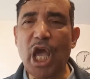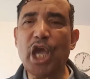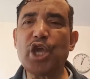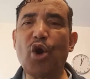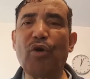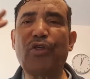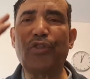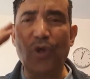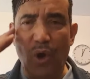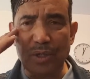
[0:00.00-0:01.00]
your
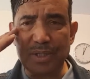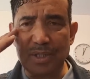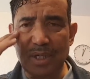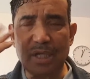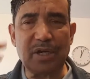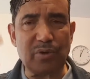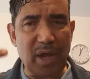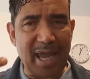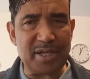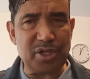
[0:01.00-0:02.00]
thoughts
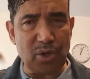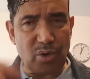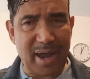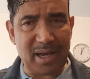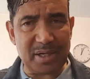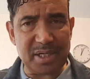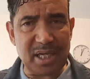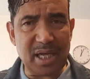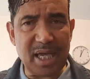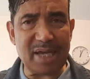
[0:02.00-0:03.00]
create your
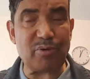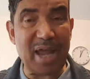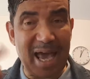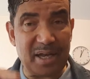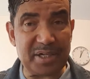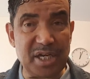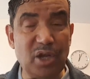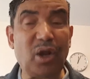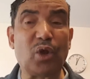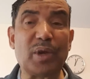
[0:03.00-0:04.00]
reality,
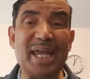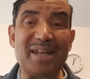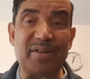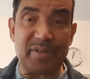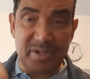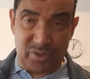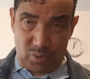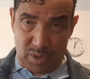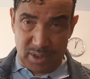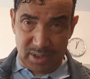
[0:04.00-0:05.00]
not only in this
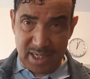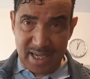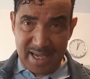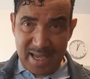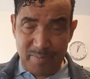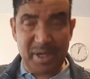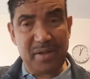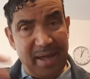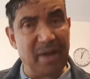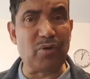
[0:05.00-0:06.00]
world, but in
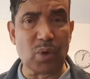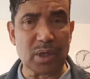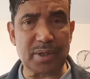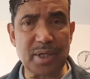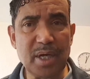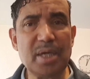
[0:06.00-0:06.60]
the other world.